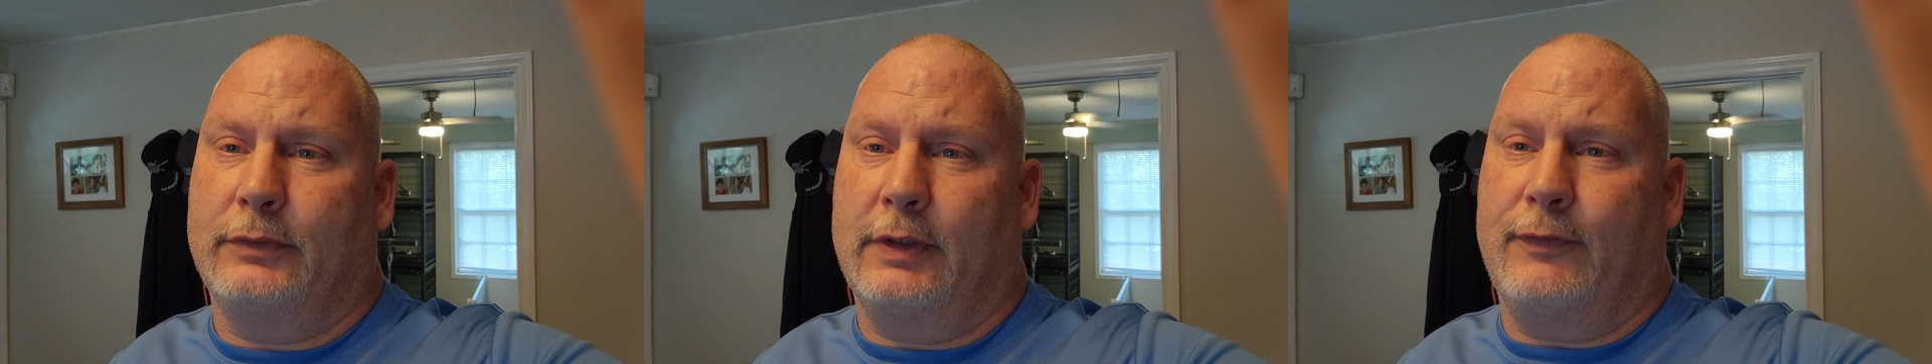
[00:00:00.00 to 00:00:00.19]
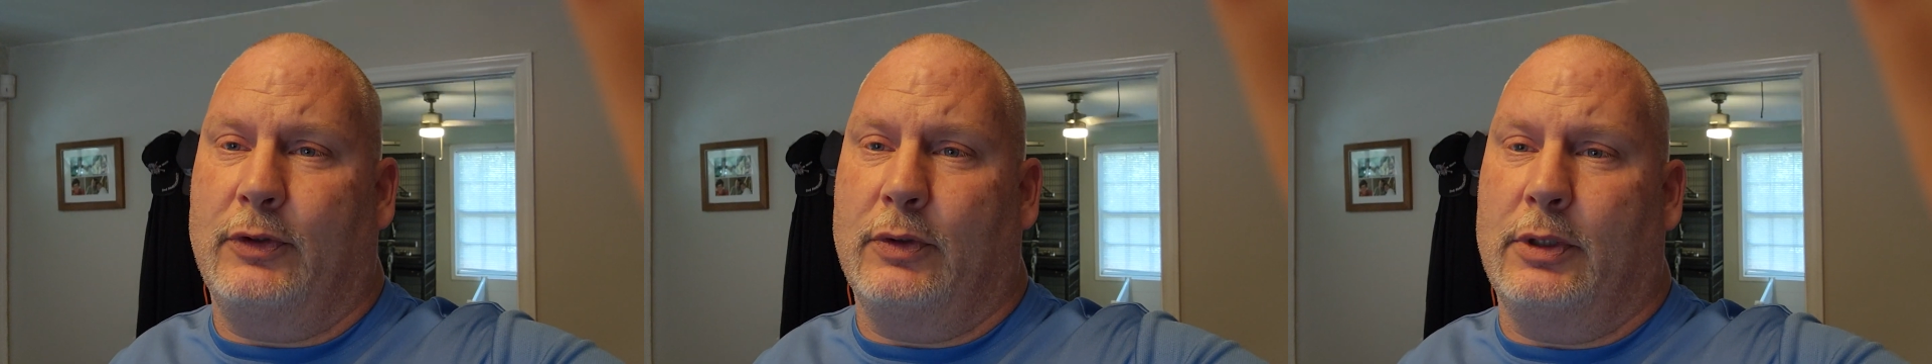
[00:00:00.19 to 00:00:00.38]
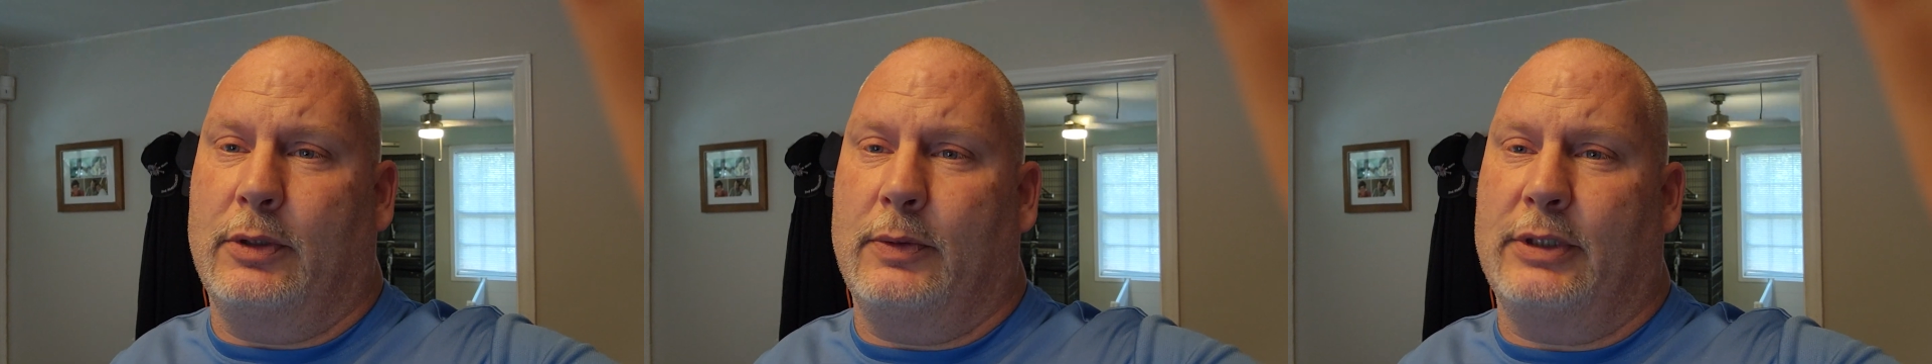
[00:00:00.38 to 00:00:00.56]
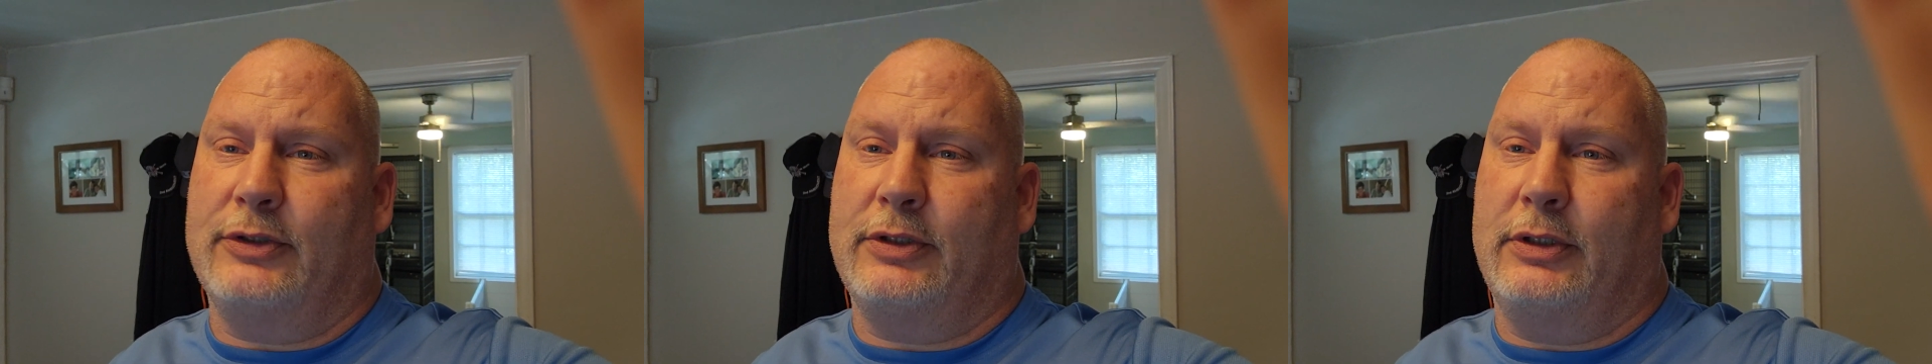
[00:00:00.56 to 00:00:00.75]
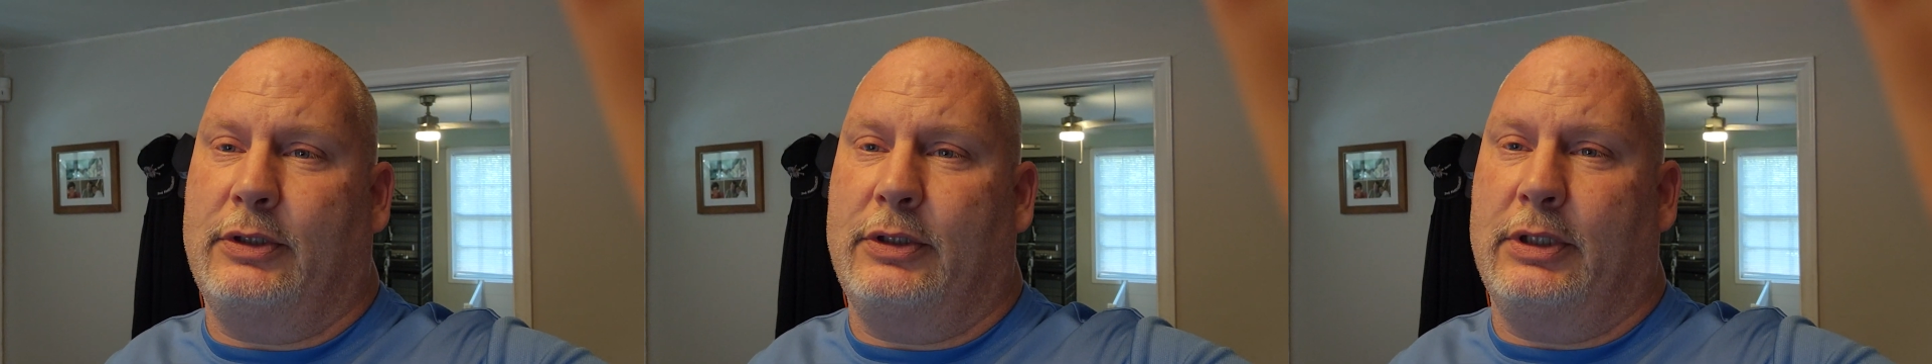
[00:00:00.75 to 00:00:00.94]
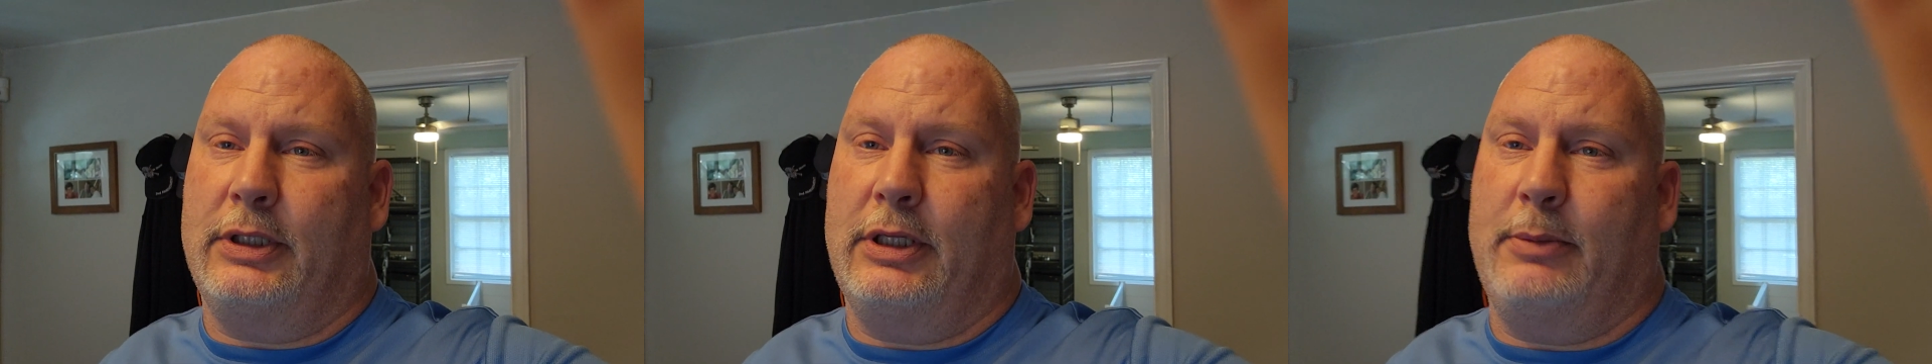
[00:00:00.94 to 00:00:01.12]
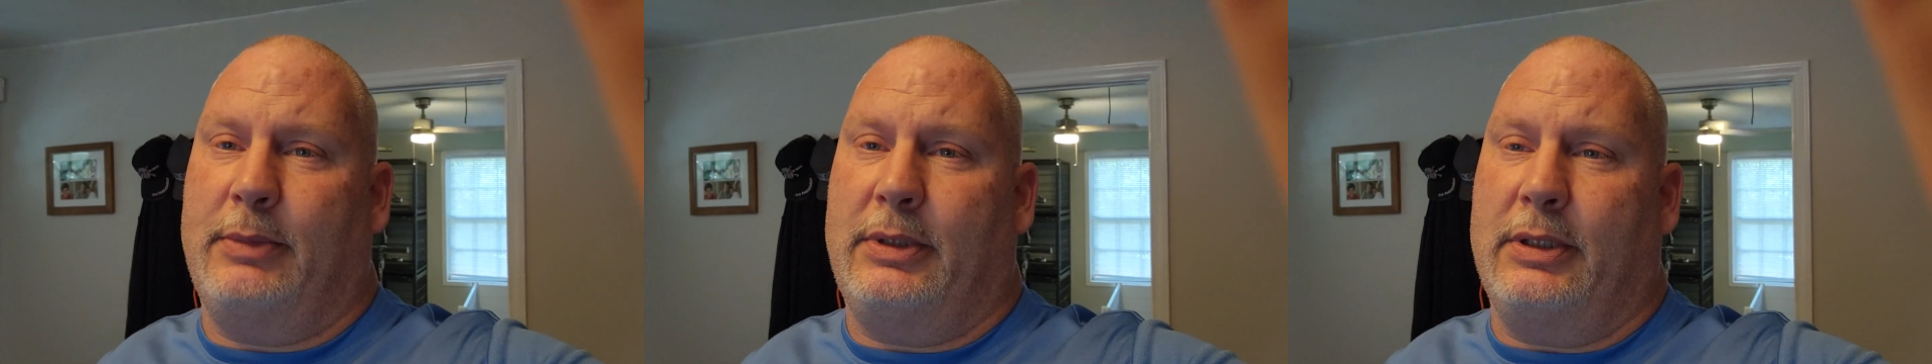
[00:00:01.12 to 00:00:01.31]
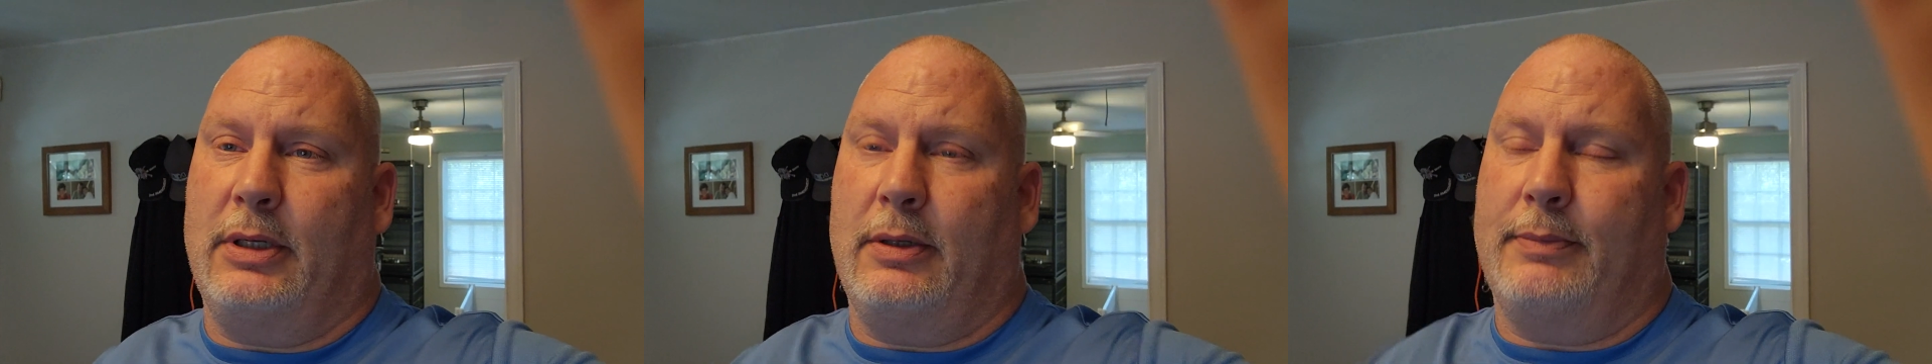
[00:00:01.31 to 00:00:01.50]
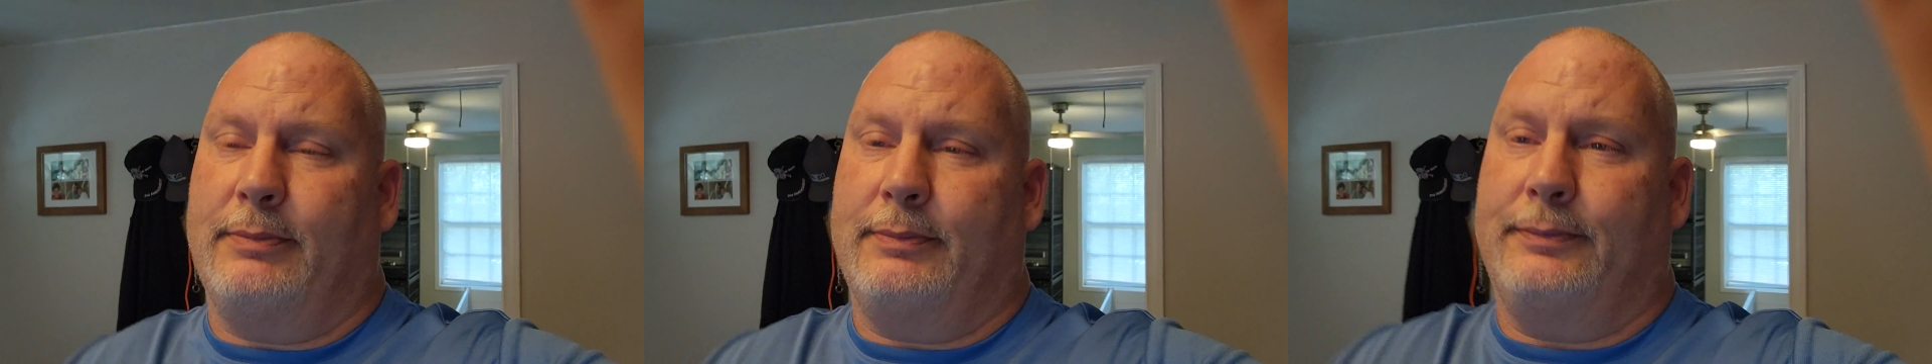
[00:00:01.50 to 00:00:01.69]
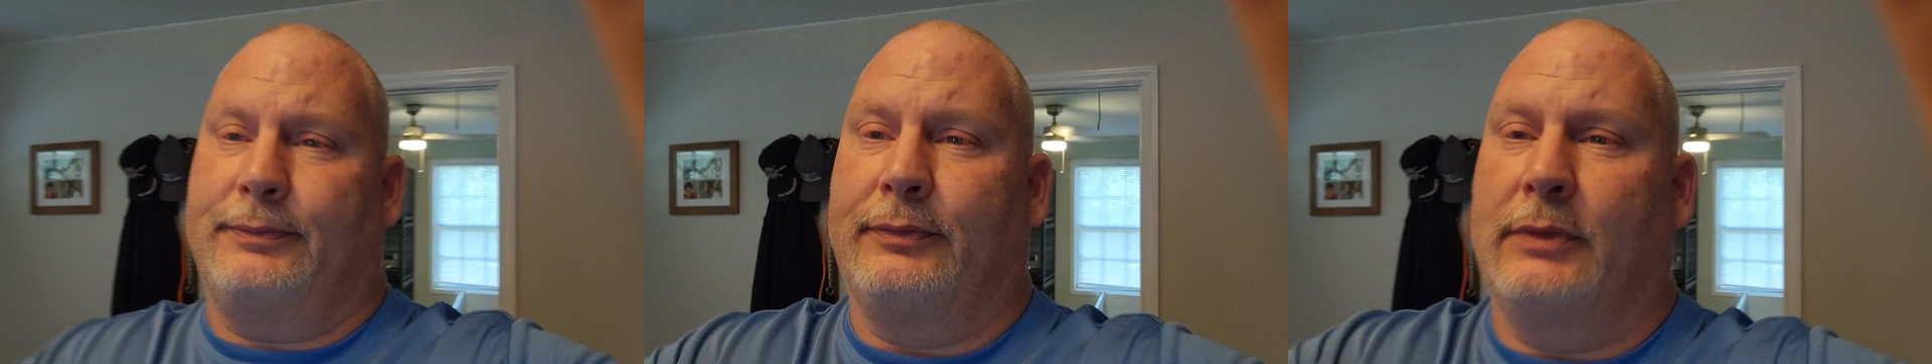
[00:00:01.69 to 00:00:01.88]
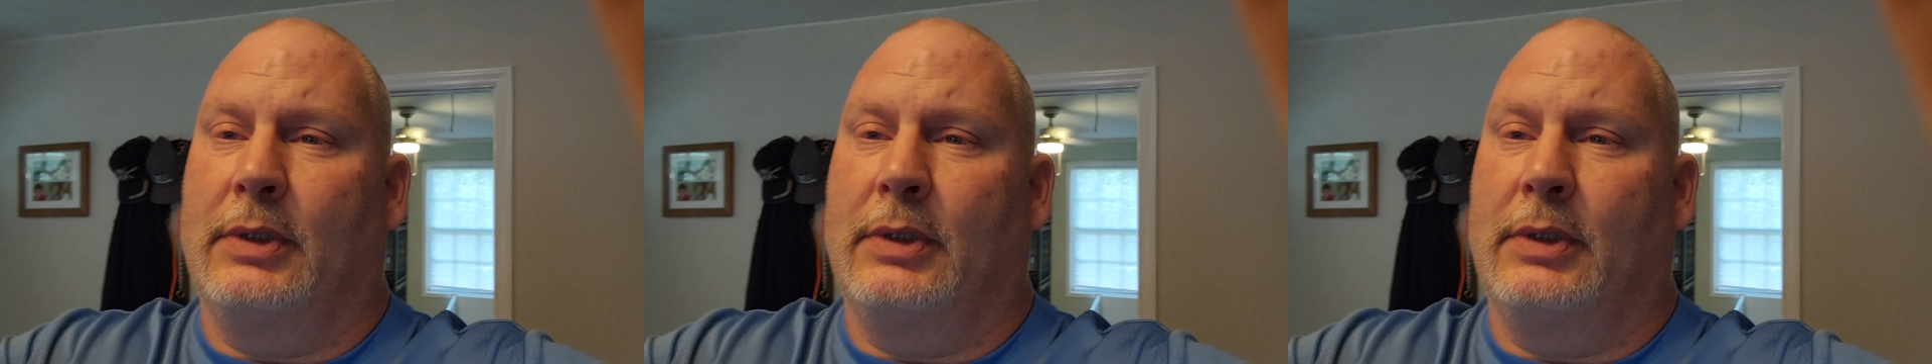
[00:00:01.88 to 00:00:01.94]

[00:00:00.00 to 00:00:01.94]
if you're interested, you can hit me up.